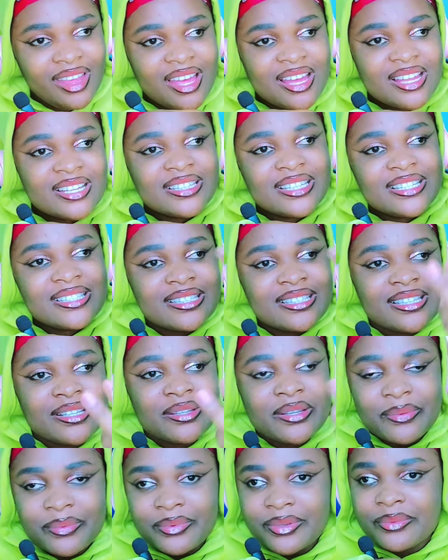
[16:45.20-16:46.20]
this
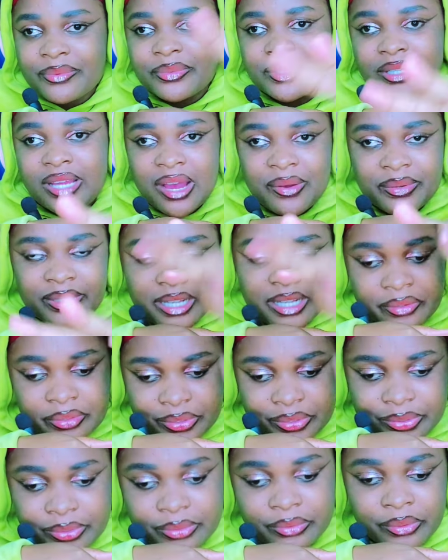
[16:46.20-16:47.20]
countdown
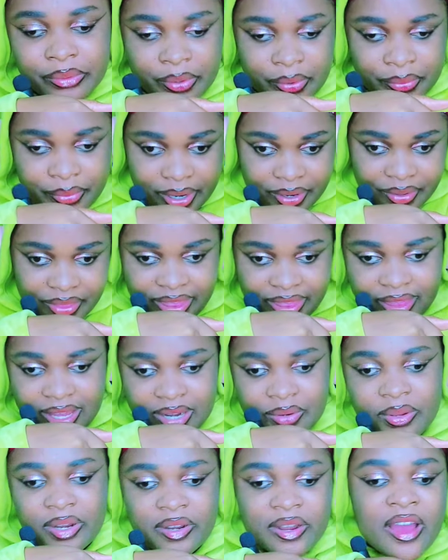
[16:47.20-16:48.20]
two, we are on the third
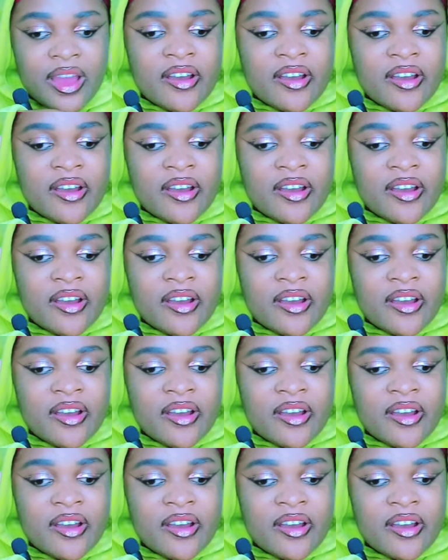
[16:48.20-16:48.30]
one.